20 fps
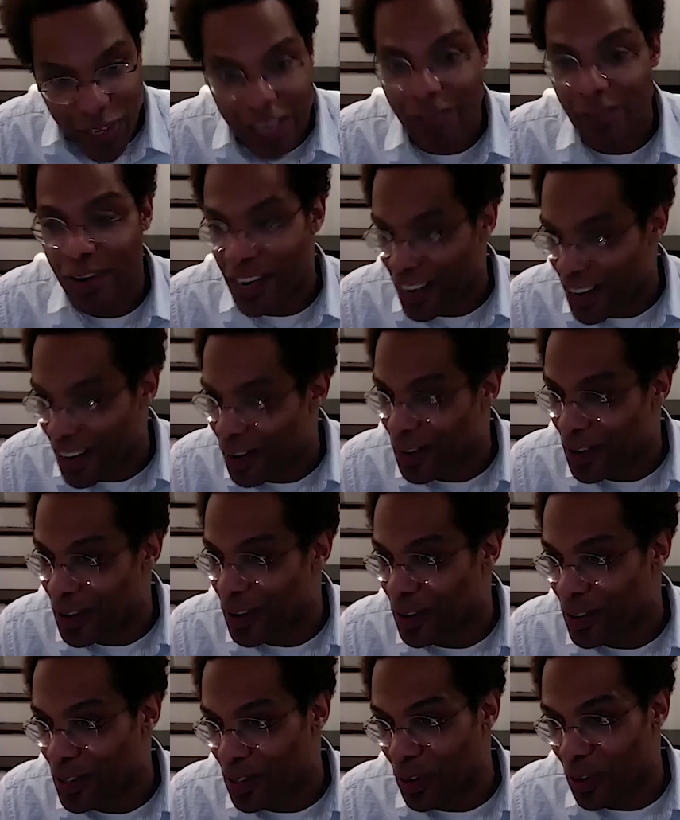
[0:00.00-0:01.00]
right
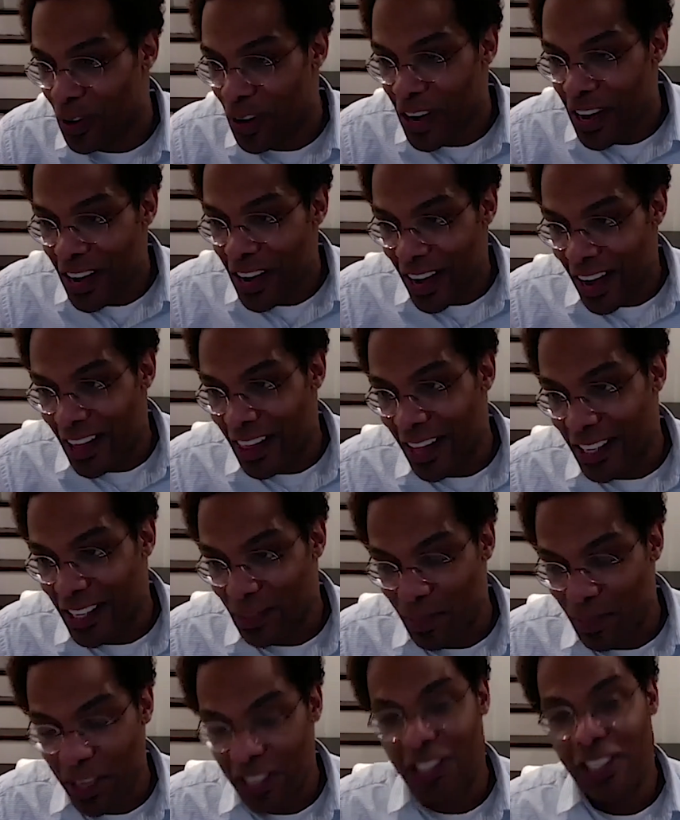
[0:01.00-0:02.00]
now, so, and that's
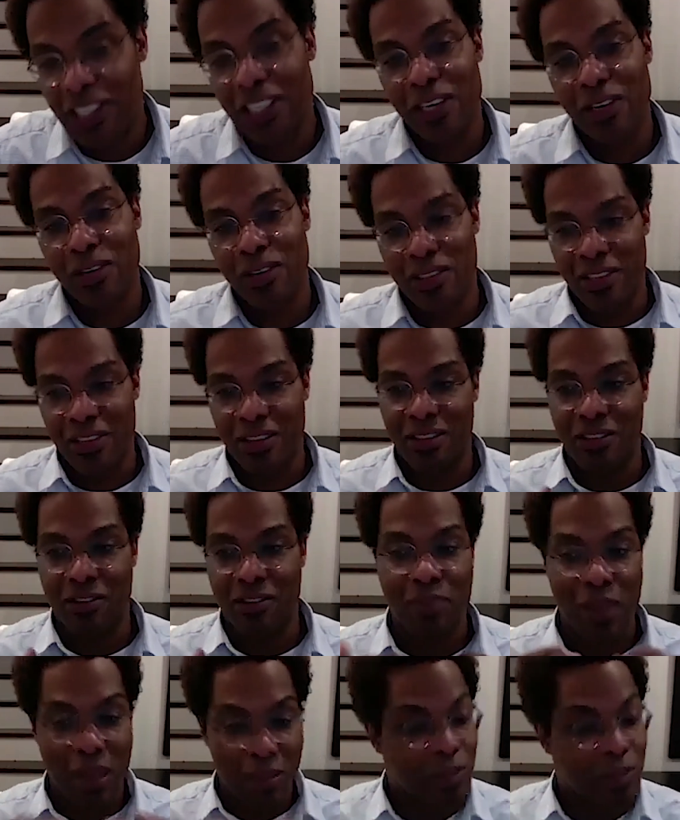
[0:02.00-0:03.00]
basically their
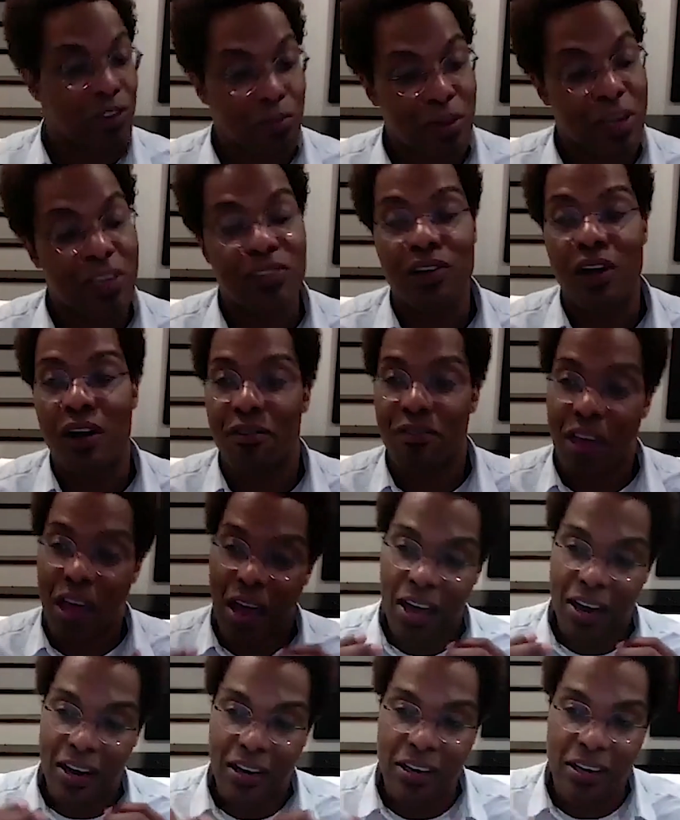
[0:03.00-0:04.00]
payments are based off
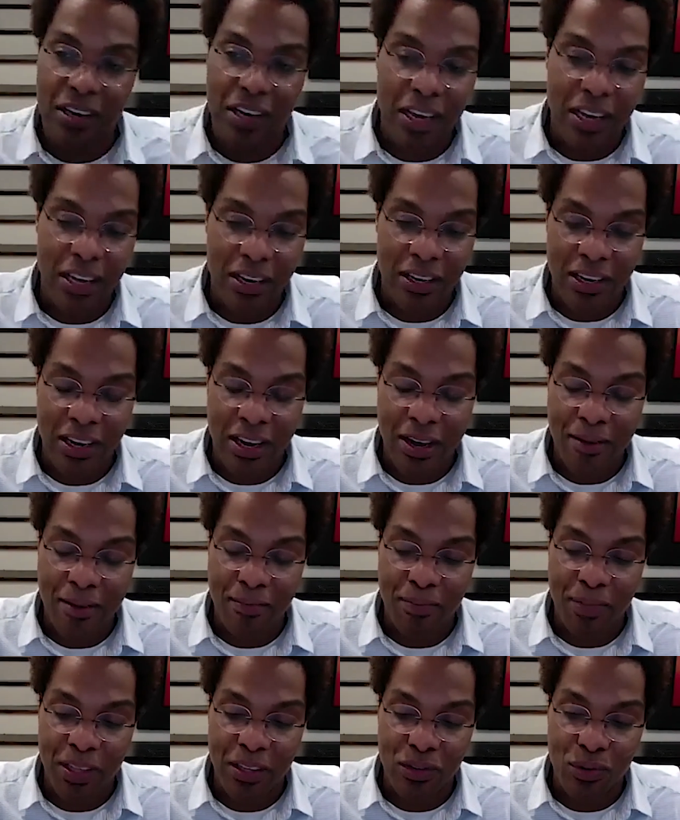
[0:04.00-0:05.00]
that. And
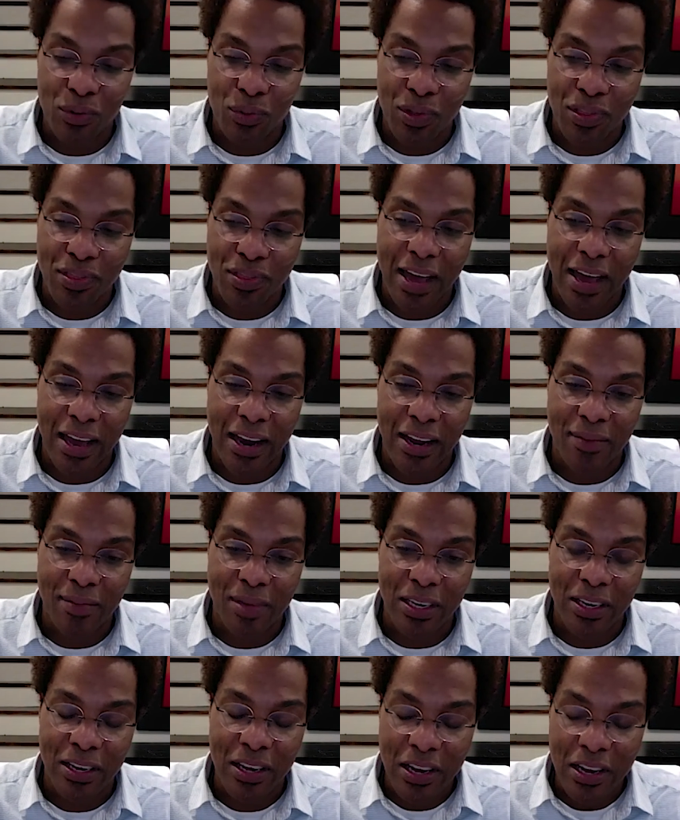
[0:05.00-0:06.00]
so with that, I
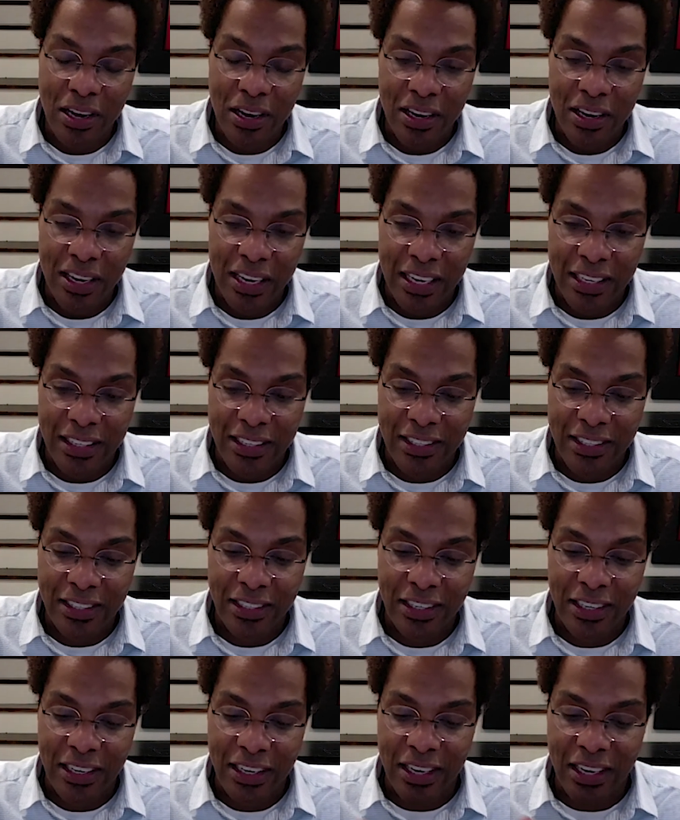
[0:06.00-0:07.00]
mean,
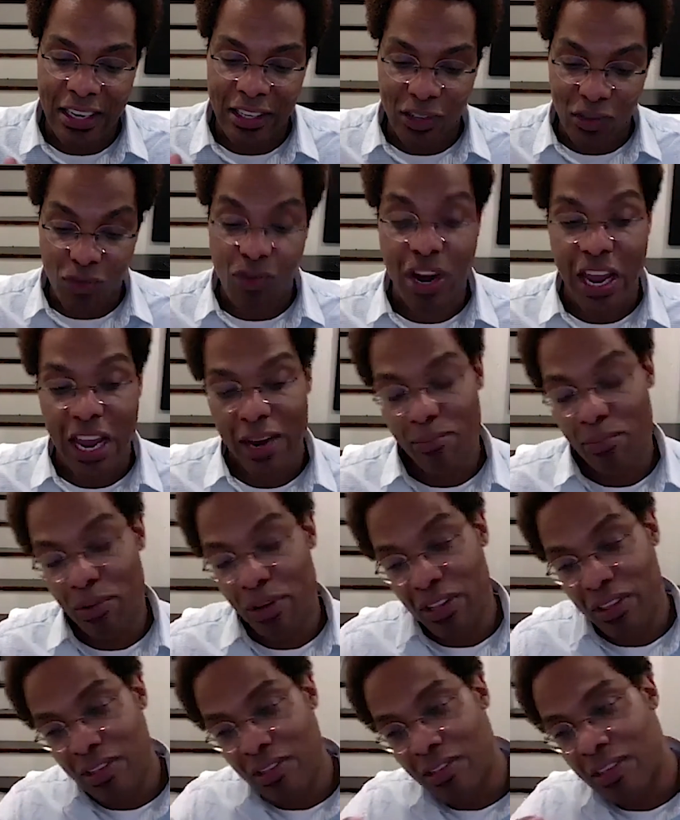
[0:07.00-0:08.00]
it's great,
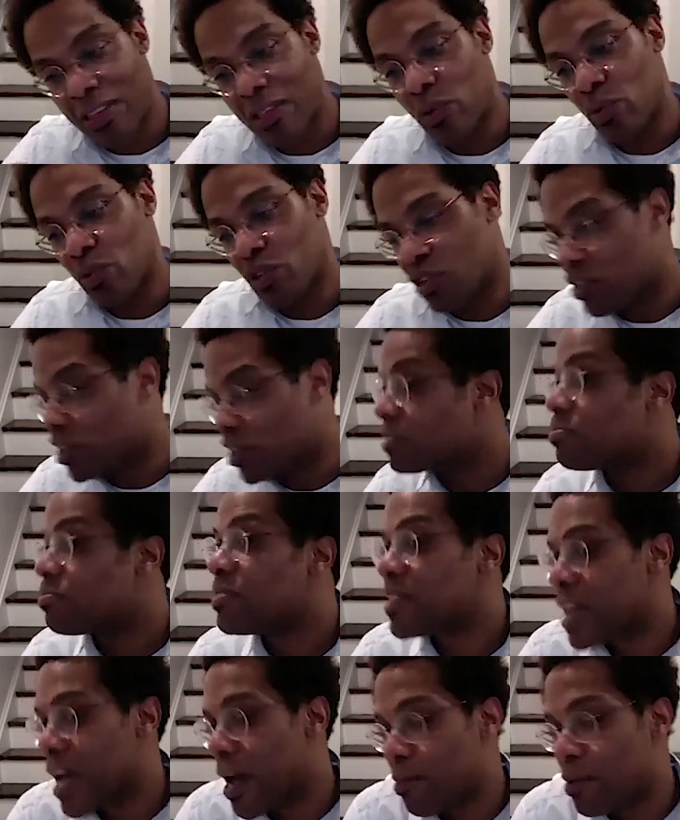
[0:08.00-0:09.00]
but those
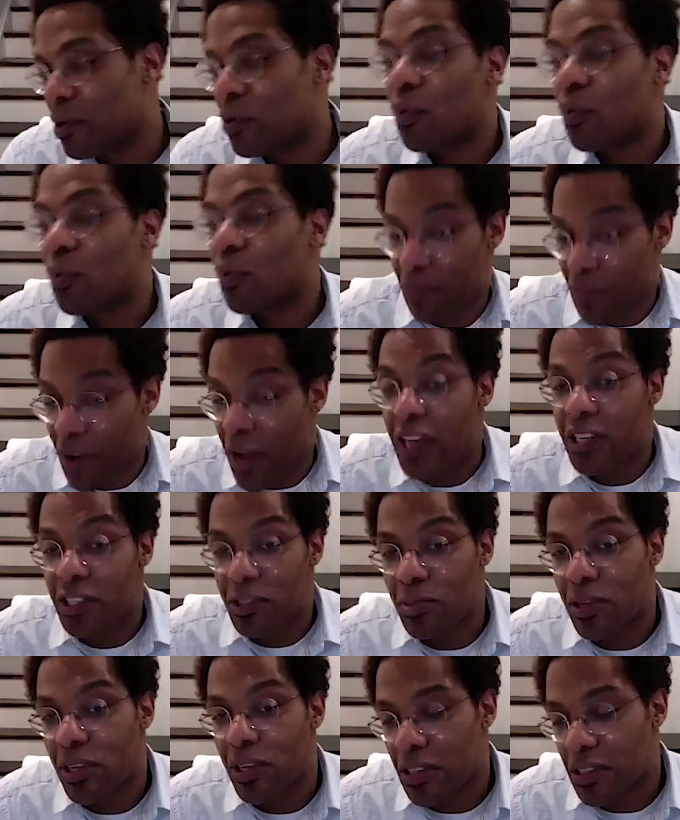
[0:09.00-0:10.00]
adjustments happen quite
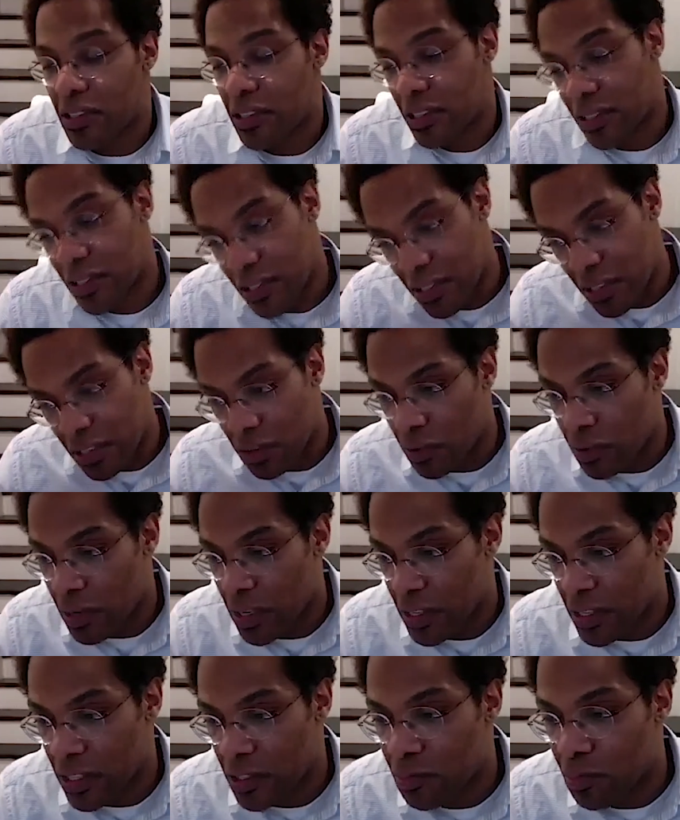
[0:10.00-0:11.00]
fast because it's,
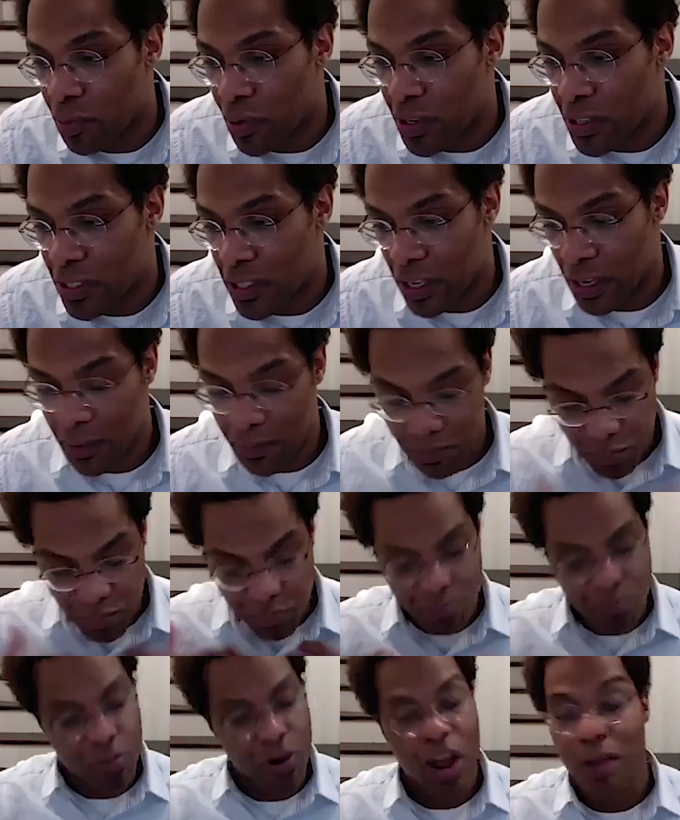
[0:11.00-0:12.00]
at this point,
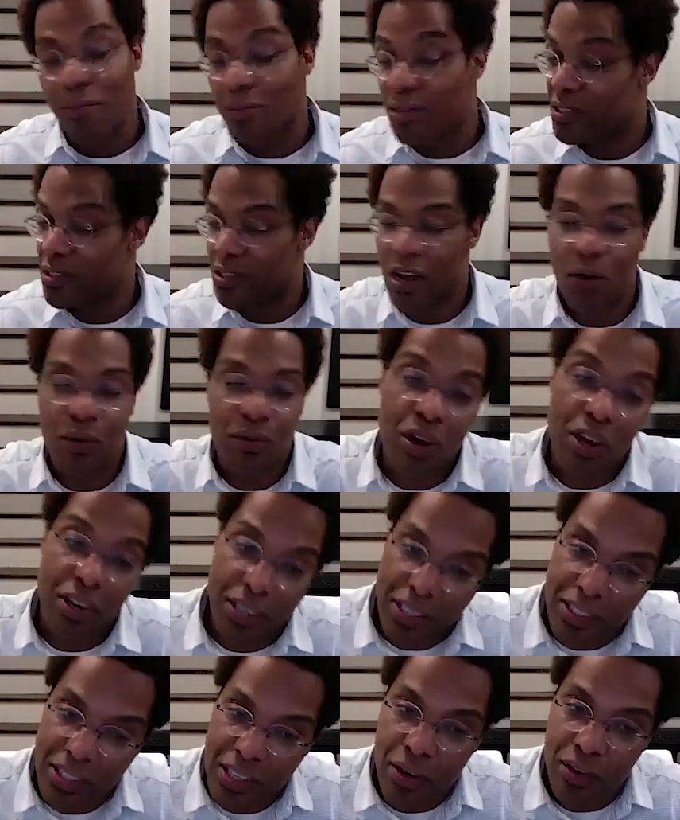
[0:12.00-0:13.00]
prime is now not
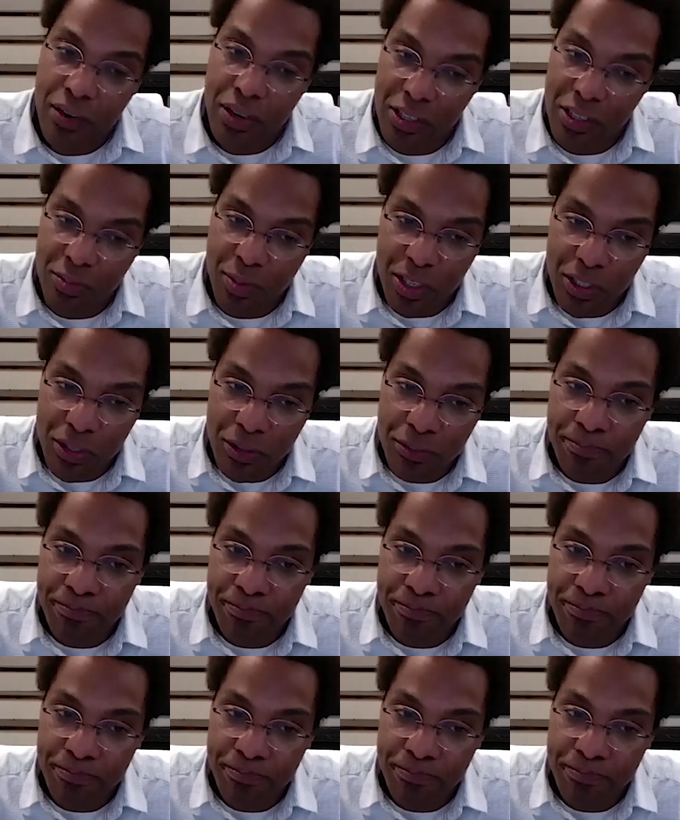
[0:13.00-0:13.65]
discounted as much.